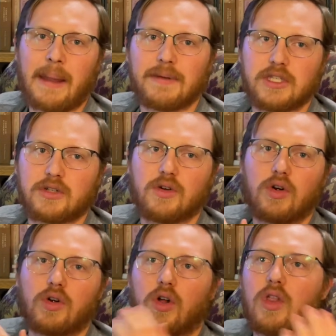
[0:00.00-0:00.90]
Because there
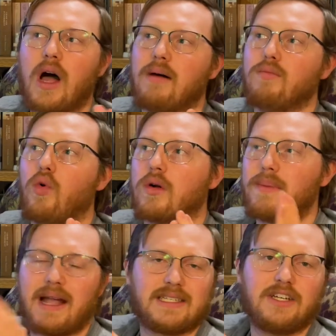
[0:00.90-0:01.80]
are a lot more
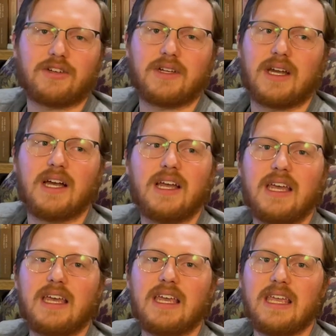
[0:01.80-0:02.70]
bacteria
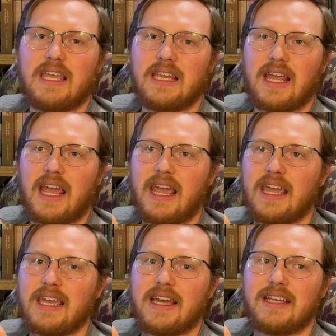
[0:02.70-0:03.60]
in
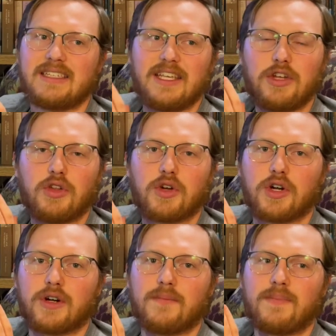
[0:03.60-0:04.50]
a
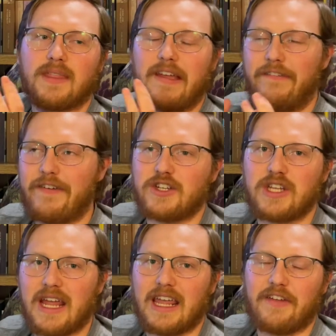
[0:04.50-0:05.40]
singular fish tank.